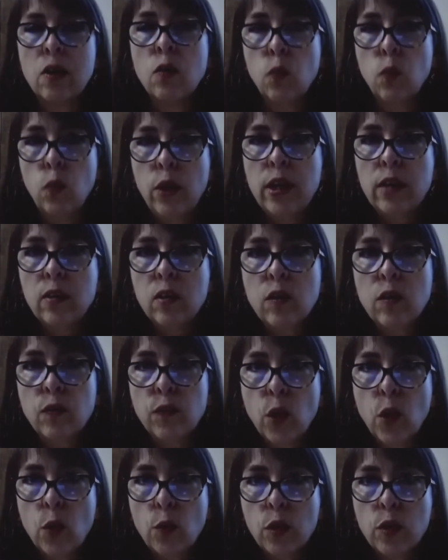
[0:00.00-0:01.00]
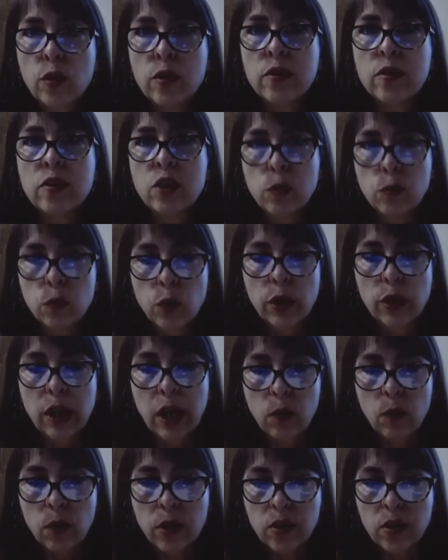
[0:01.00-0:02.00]
We look forward to
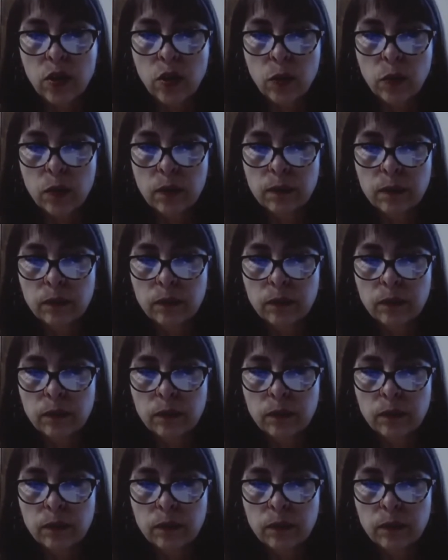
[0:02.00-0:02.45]
working with you.